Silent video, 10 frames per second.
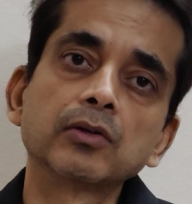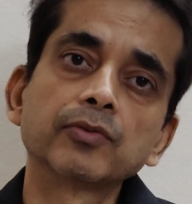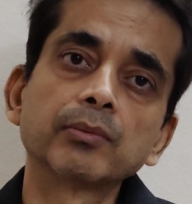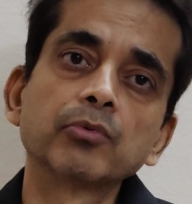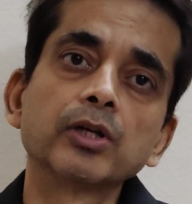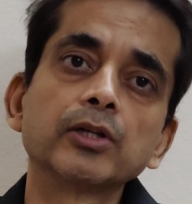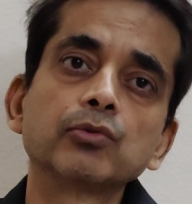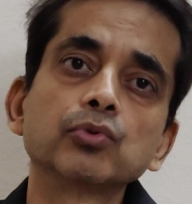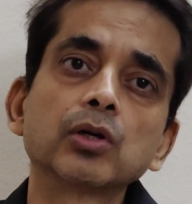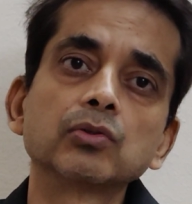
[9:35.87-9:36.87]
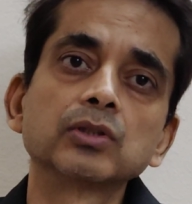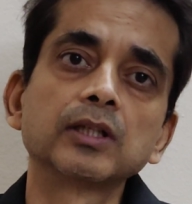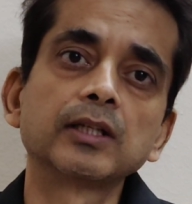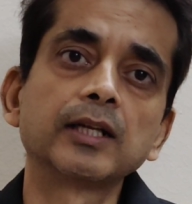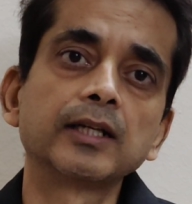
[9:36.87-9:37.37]
February
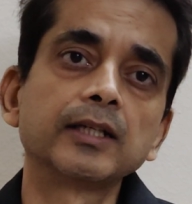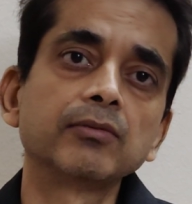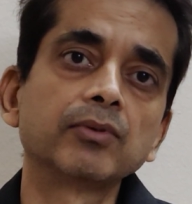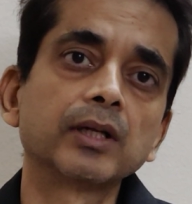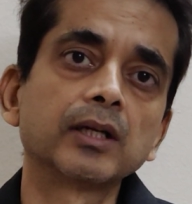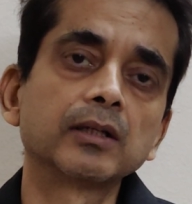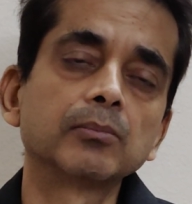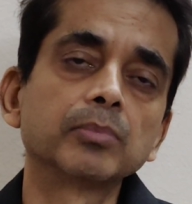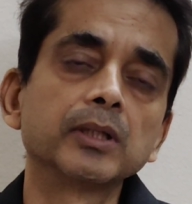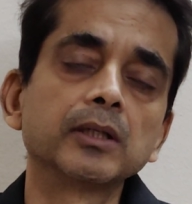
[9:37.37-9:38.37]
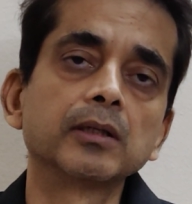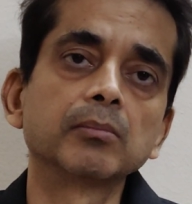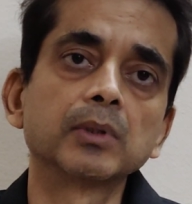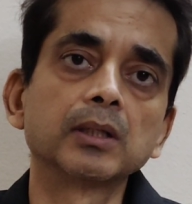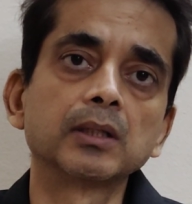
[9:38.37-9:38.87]
2019, when I had completed
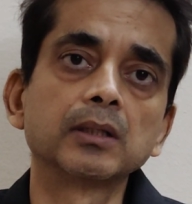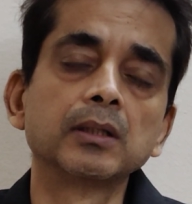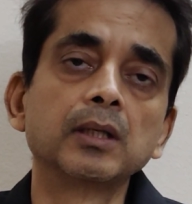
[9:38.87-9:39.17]
my